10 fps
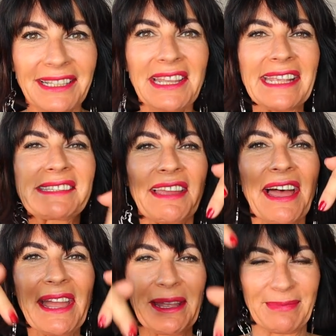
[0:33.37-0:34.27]
It's
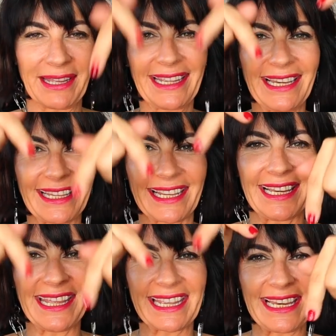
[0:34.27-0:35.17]
time. Click, click,
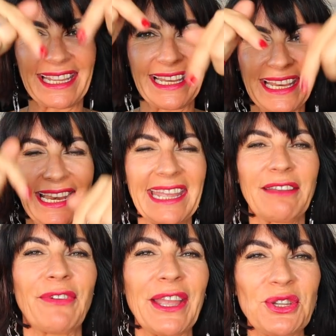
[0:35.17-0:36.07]
click, click, click, click.
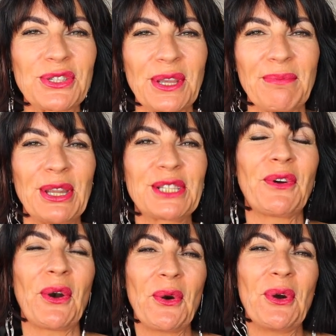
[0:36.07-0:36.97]
Thank you so much
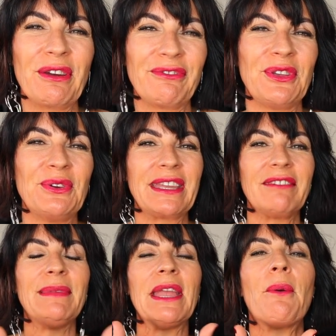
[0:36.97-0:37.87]
for all of you.
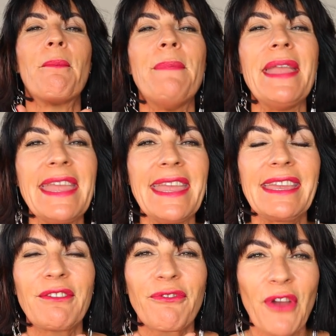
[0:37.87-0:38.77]
Give me a
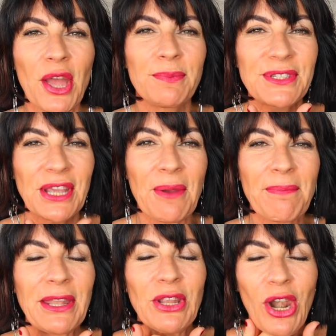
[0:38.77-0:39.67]
big thumbs
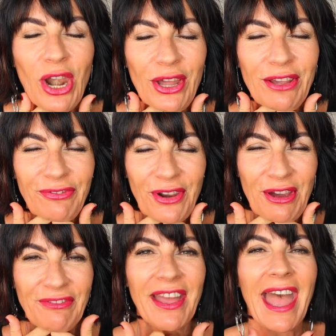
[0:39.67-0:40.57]
up and a lot of
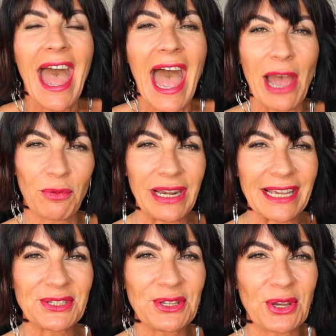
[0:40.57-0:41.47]
love. I will
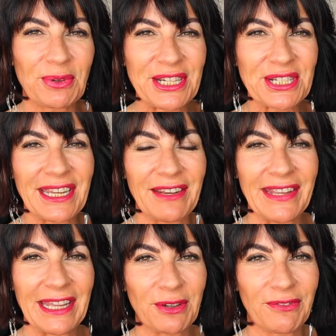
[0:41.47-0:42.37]
ask you a question at
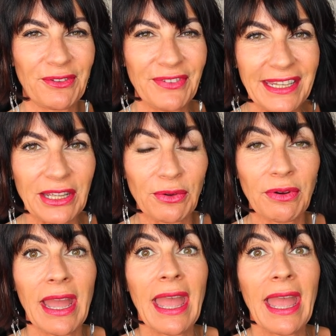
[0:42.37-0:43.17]
the end of the video.